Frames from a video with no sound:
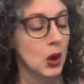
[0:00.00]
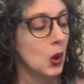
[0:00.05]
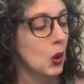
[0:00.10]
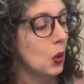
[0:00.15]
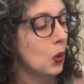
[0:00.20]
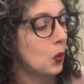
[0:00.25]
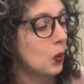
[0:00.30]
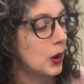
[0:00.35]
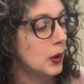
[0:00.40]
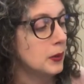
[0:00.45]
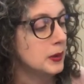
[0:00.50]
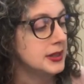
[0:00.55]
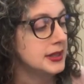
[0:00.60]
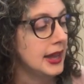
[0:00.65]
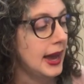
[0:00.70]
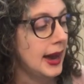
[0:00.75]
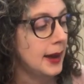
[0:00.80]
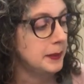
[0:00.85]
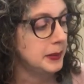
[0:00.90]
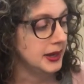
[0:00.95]
what was
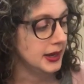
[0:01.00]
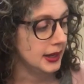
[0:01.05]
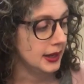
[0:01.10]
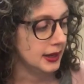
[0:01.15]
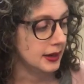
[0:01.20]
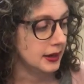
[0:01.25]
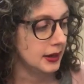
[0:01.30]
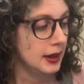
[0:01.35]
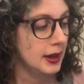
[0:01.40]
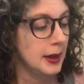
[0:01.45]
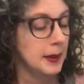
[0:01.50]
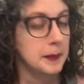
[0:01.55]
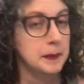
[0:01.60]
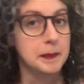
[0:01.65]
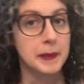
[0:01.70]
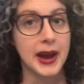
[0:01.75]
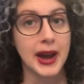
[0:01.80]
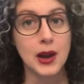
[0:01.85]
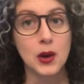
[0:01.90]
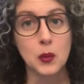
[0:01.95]
happening
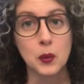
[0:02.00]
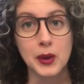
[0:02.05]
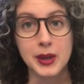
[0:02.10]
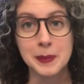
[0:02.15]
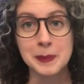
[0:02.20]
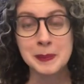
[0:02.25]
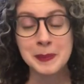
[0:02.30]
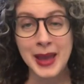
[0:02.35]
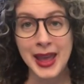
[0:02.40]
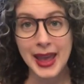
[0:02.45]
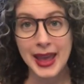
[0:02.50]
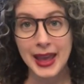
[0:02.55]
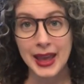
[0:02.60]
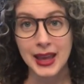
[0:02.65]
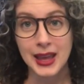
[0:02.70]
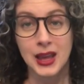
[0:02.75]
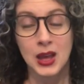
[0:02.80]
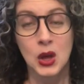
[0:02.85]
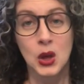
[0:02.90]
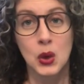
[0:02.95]
back when
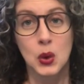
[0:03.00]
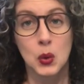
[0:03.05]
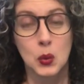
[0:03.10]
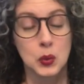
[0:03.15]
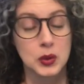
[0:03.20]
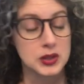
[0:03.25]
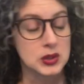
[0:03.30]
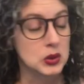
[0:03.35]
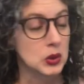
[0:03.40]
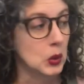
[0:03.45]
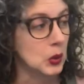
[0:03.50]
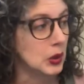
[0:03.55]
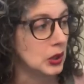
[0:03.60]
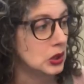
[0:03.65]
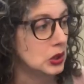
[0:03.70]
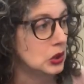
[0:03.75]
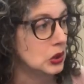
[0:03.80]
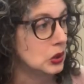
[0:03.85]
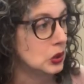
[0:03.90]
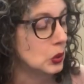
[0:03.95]
Mae was going
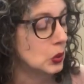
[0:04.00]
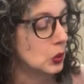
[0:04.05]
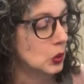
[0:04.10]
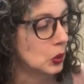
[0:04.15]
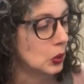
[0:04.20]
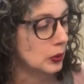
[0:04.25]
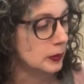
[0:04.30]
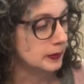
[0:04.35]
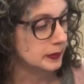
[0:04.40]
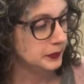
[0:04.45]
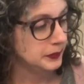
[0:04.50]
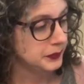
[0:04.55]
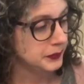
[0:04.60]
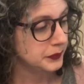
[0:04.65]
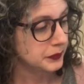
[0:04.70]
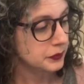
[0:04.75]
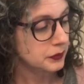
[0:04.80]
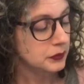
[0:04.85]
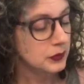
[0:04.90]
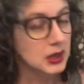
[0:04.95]
to school.
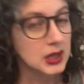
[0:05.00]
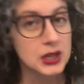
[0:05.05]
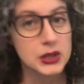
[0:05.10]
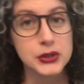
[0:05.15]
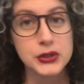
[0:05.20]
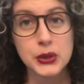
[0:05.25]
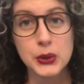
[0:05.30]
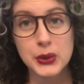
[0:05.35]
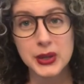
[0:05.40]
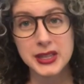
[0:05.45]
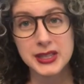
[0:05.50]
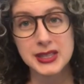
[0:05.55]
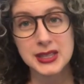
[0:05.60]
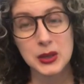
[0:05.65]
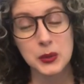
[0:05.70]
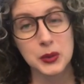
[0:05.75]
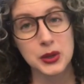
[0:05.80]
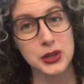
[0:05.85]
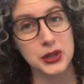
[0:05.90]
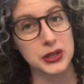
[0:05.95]
So let's see
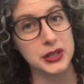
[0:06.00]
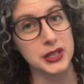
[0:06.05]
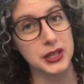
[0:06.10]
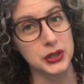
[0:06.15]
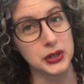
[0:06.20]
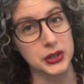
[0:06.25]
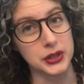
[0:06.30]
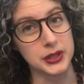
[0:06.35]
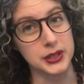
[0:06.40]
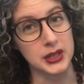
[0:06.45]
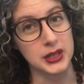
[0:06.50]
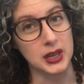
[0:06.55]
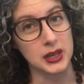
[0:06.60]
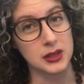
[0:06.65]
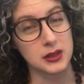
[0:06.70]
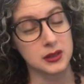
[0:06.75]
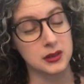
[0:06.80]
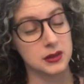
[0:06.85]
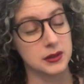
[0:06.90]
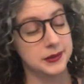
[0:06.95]
what her teacher
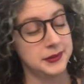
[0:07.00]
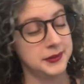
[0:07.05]
says.